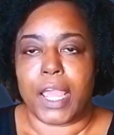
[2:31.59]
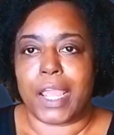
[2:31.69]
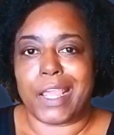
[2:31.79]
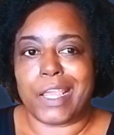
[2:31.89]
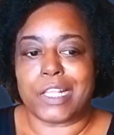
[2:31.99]

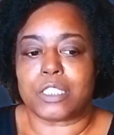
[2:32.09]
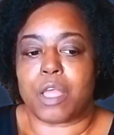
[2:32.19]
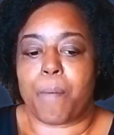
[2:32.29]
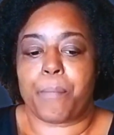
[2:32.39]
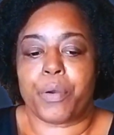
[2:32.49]
is
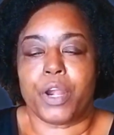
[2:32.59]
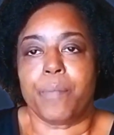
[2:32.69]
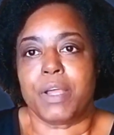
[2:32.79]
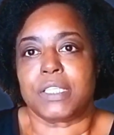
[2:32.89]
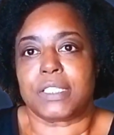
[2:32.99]
pretty
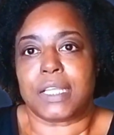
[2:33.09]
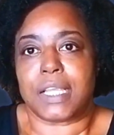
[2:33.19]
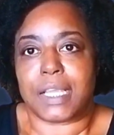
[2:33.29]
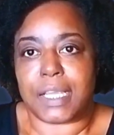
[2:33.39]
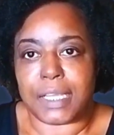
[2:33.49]
much the
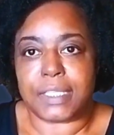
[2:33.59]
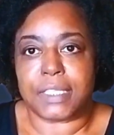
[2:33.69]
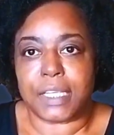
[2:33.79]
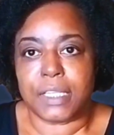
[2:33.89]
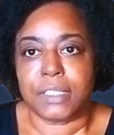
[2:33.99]

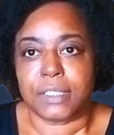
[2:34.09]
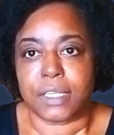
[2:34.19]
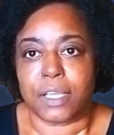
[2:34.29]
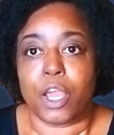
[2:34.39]
easiest